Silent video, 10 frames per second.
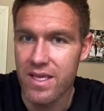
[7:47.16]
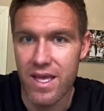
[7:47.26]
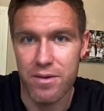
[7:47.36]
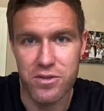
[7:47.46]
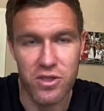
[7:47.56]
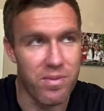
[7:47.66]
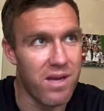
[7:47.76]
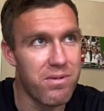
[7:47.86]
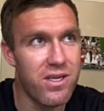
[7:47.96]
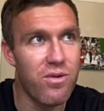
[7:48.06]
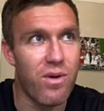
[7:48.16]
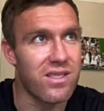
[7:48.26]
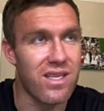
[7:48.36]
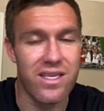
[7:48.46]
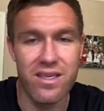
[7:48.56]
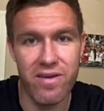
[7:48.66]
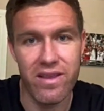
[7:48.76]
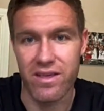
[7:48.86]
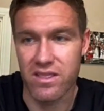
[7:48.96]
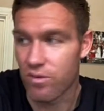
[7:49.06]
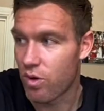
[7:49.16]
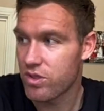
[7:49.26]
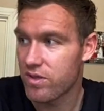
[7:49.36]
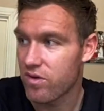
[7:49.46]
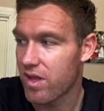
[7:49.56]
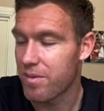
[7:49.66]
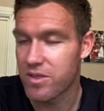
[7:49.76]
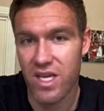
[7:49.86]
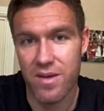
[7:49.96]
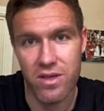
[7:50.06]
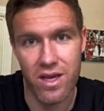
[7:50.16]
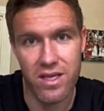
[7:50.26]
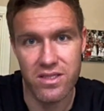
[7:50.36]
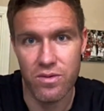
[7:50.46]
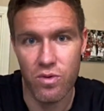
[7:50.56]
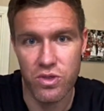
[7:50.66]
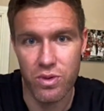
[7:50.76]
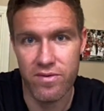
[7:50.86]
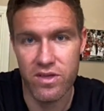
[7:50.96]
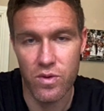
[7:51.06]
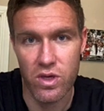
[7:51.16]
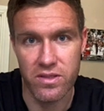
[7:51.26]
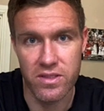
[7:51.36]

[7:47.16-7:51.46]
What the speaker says: That wasn't too bad. But you know what it's like. You find things to watch. You've got that much time on your hands. You can watch whatever you want.